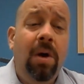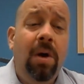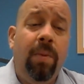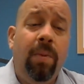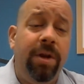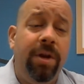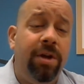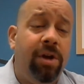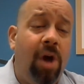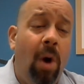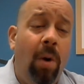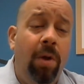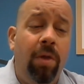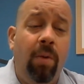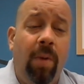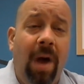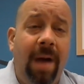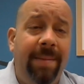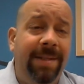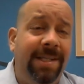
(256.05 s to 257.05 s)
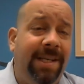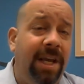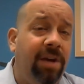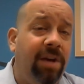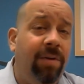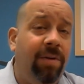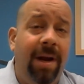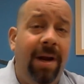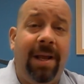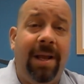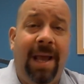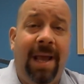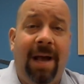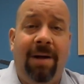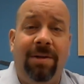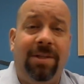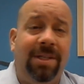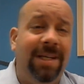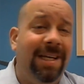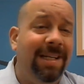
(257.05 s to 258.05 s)
When you go on the web and say credit
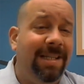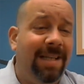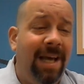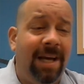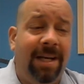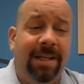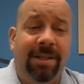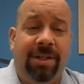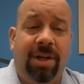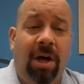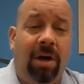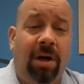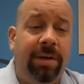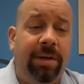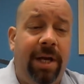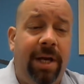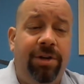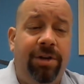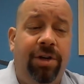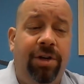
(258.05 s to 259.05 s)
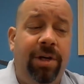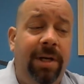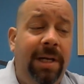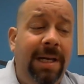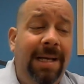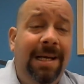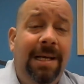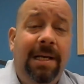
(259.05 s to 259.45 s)
counseling, debt consolidation,